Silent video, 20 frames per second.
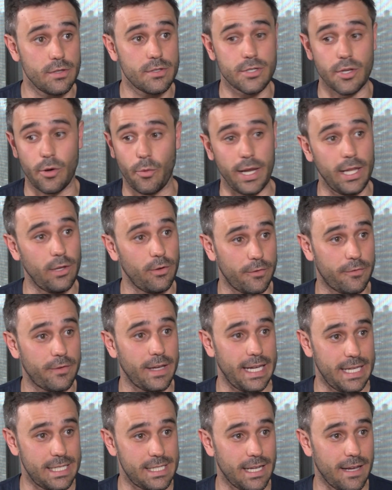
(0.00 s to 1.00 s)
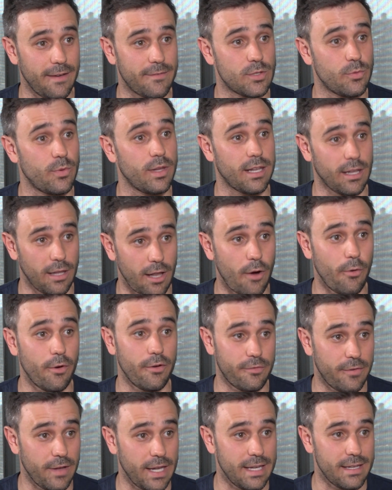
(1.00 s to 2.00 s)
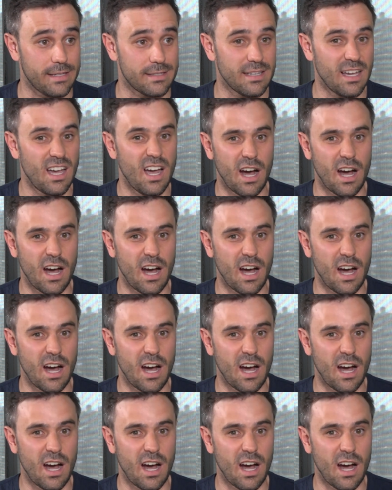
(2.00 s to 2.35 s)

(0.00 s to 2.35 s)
so we look for ETFs with lower fees,